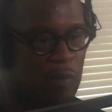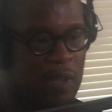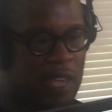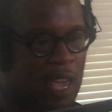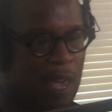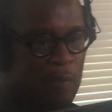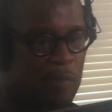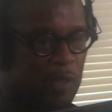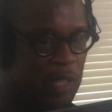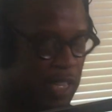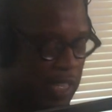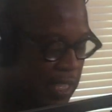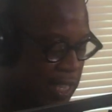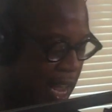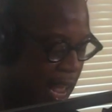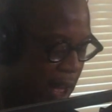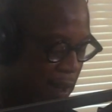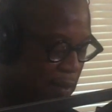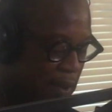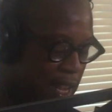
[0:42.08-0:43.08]
we can't put
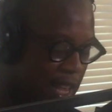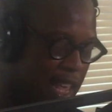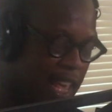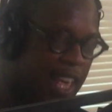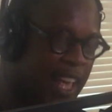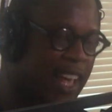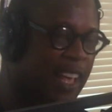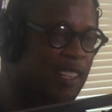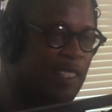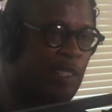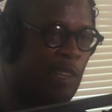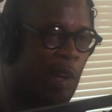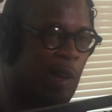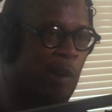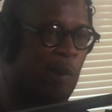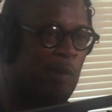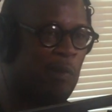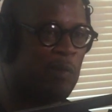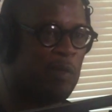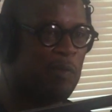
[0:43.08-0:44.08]
this out, and
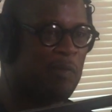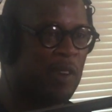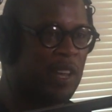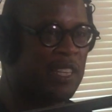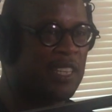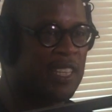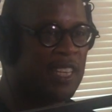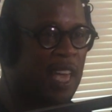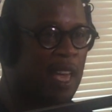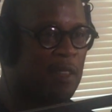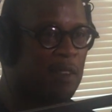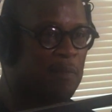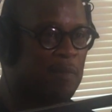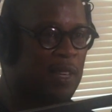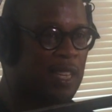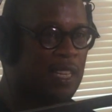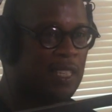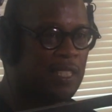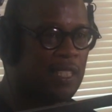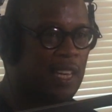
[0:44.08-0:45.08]
so the president came to
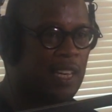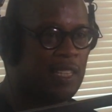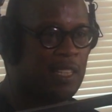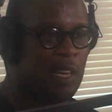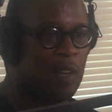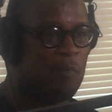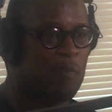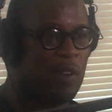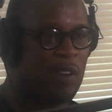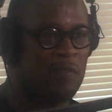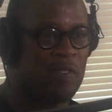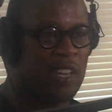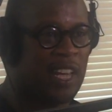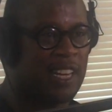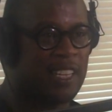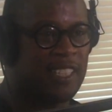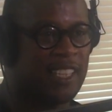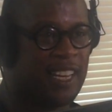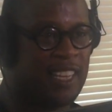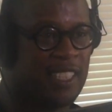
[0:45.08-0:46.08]
me and said, "Tell Puff you
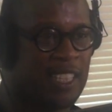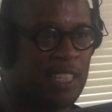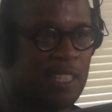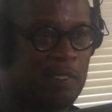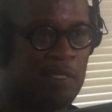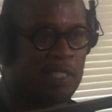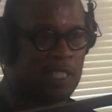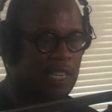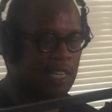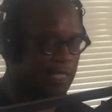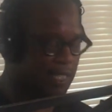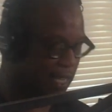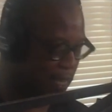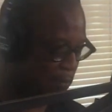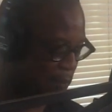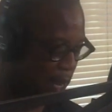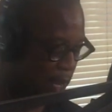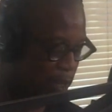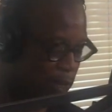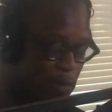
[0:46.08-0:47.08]
got to change the lyrics." And I
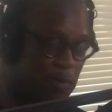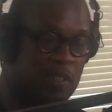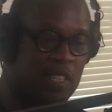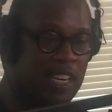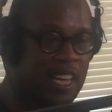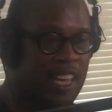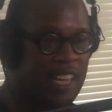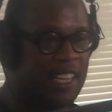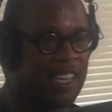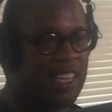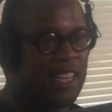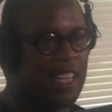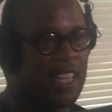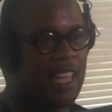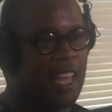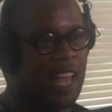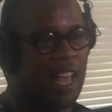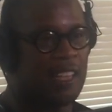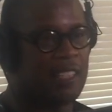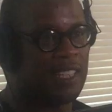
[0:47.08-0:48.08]
said, "I'm not doing that."
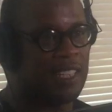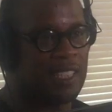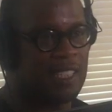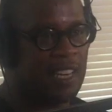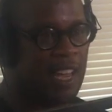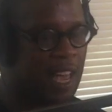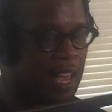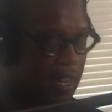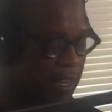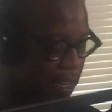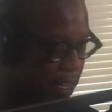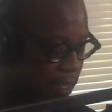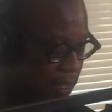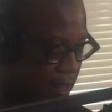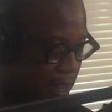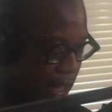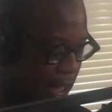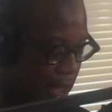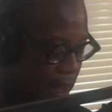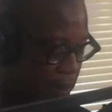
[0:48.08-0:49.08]
I said,
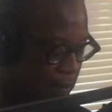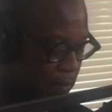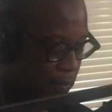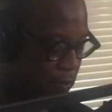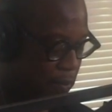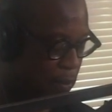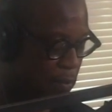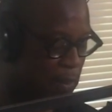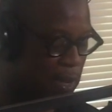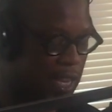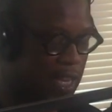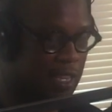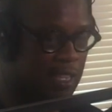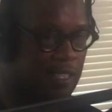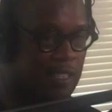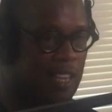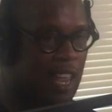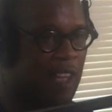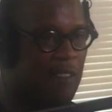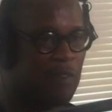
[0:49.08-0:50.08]
"It's not for me
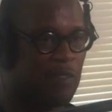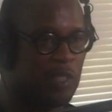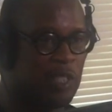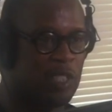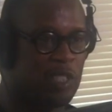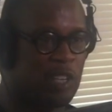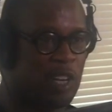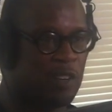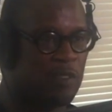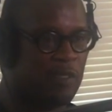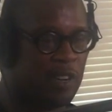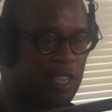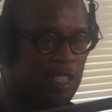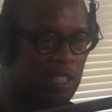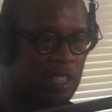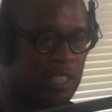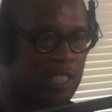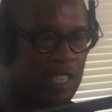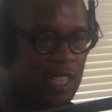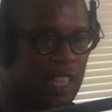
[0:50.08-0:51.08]
to stifle this
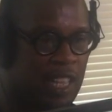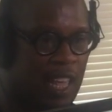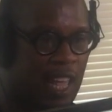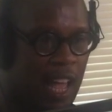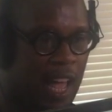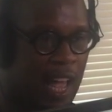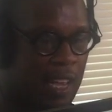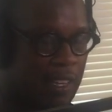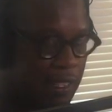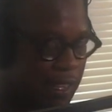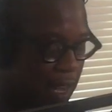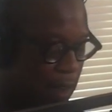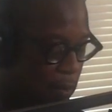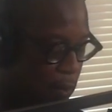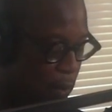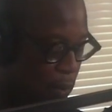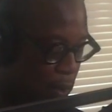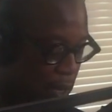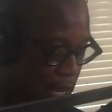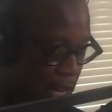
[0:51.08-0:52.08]
generation." I
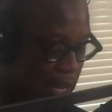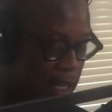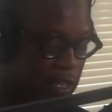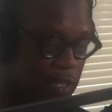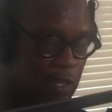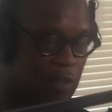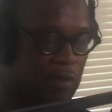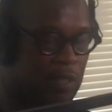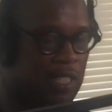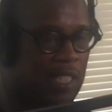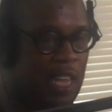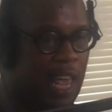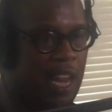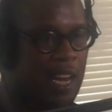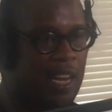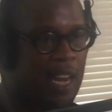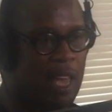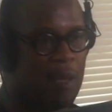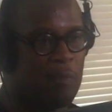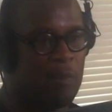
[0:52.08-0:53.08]
said, "What we need to do is
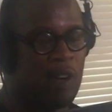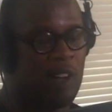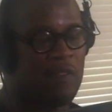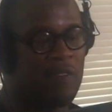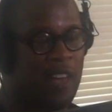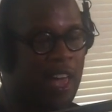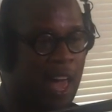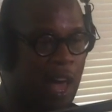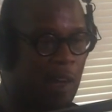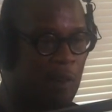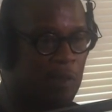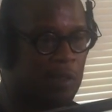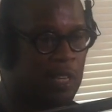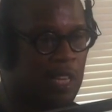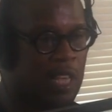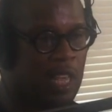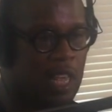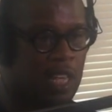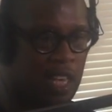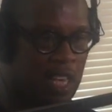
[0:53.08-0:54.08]
satellite Puff out,
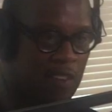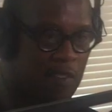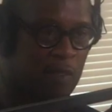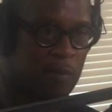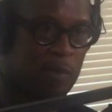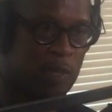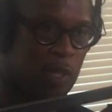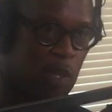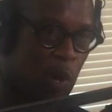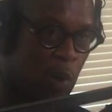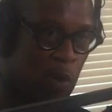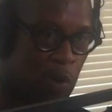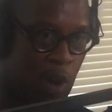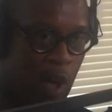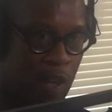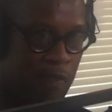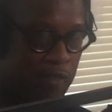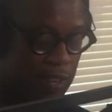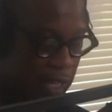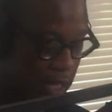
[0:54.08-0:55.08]
give him his own
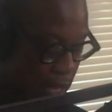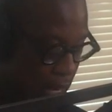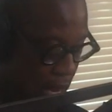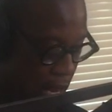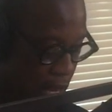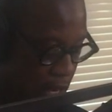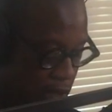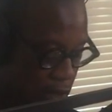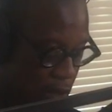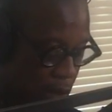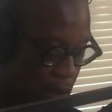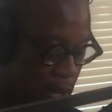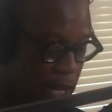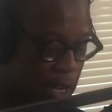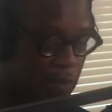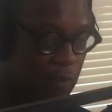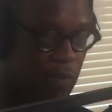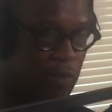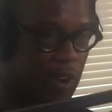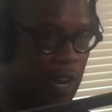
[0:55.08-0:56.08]
office so
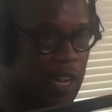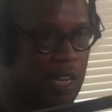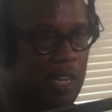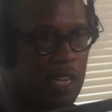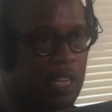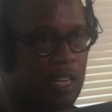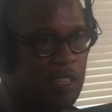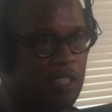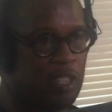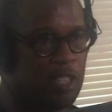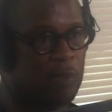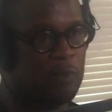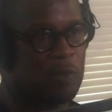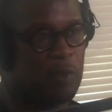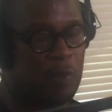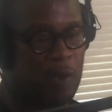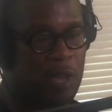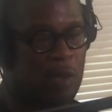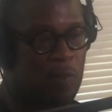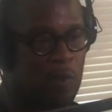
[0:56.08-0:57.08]
he can run his
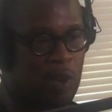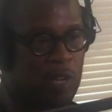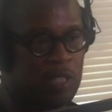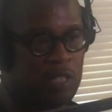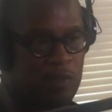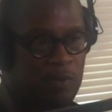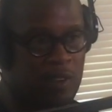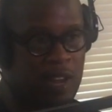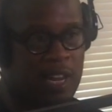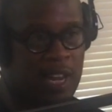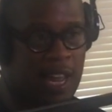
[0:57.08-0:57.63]
ship the way he wants to